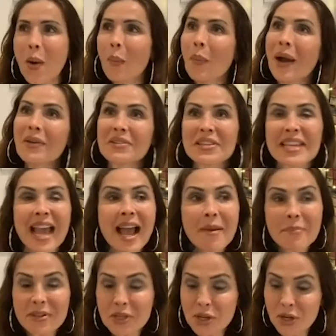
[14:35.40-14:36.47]
Well, yeah,
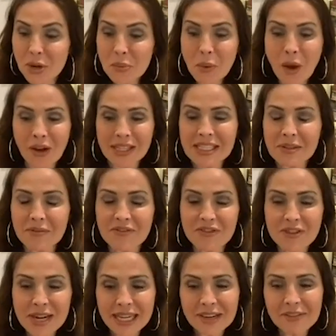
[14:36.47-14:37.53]
but you know what? It's
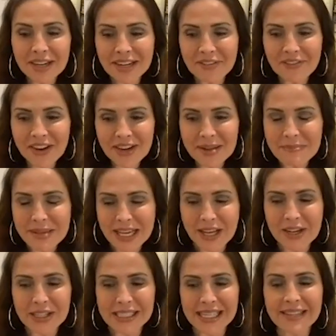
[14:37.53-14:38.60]
really, really funny,
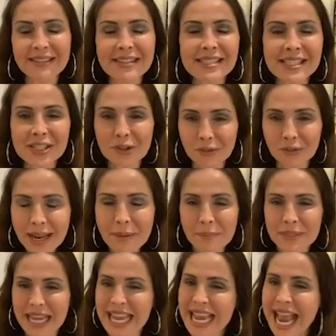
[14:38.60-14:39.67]
because in the
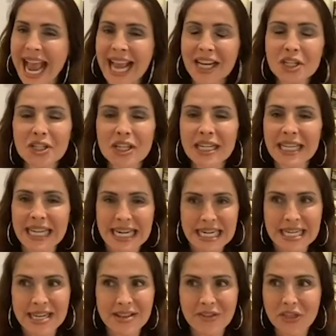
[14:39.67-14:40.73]
script, it actually,
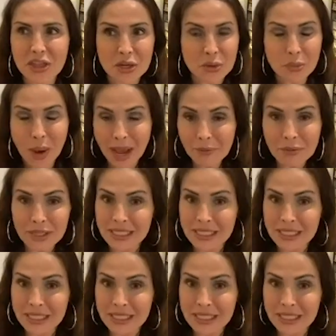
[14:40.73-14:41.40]
throughout the